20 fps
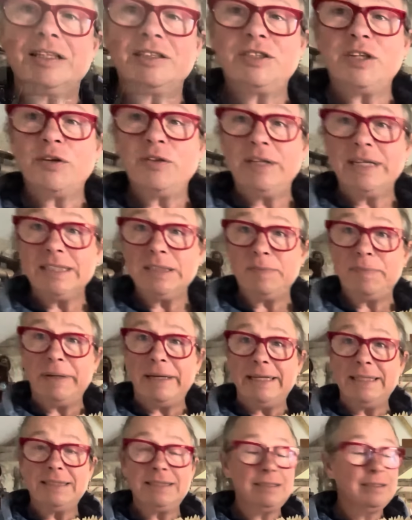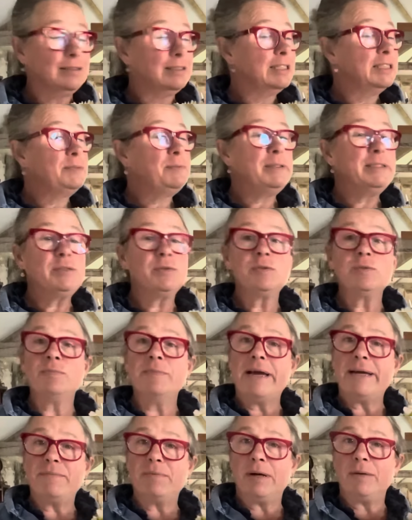so this piece was
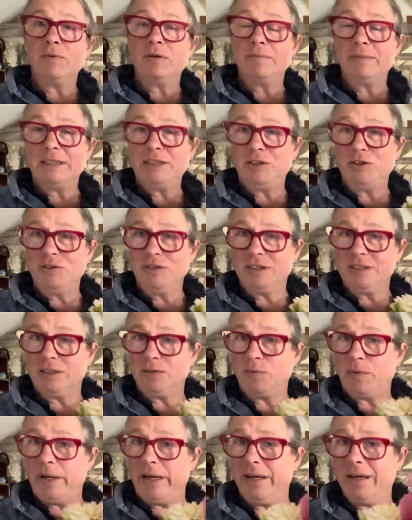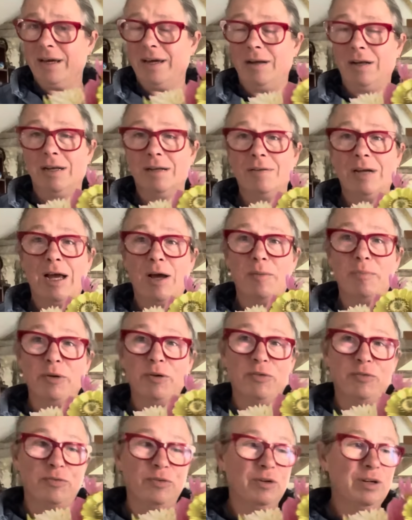made by one of my students this week, and how
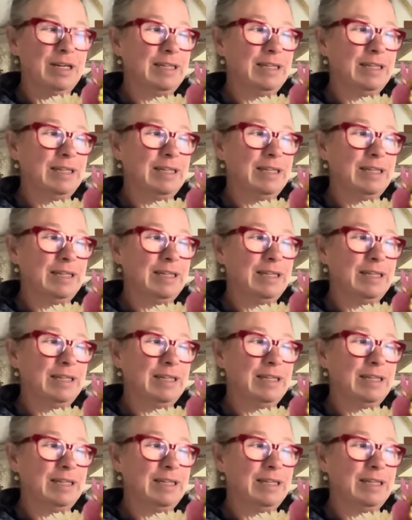beautiful.